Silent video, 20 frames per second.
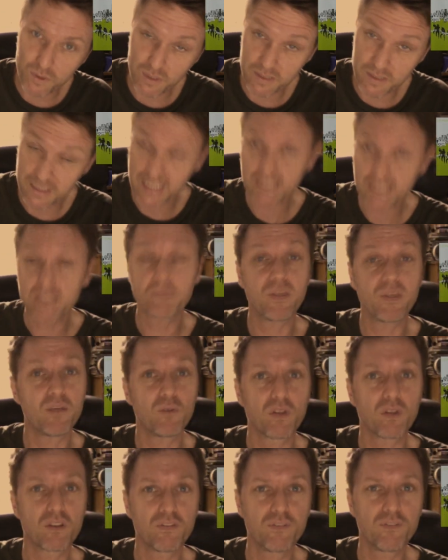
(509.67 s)
it's said to be one
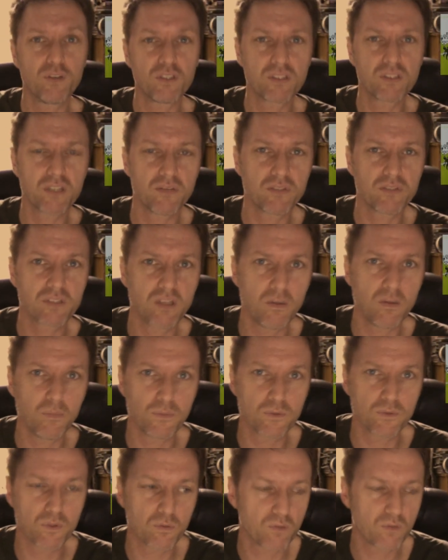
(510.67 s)
of the first ever
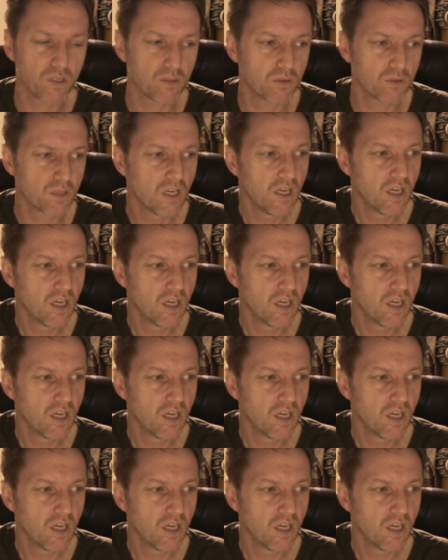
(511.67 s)
samples on record,